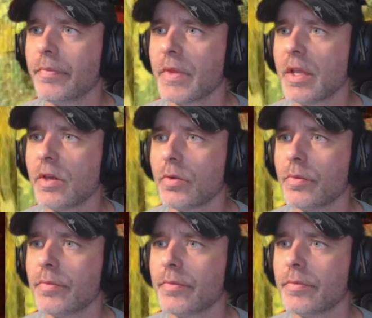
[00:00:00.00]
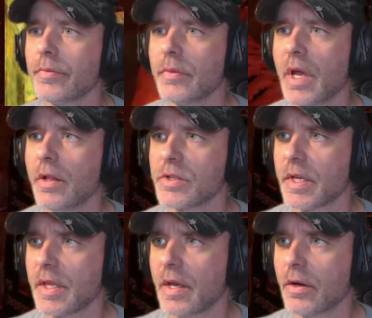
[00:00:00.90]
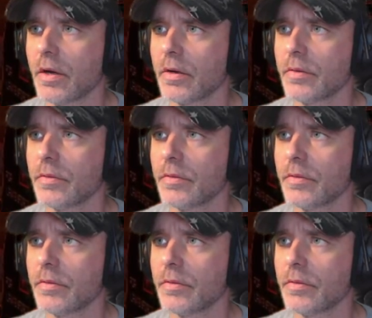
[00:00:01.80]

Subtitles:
Thank you. That looks like that hurt.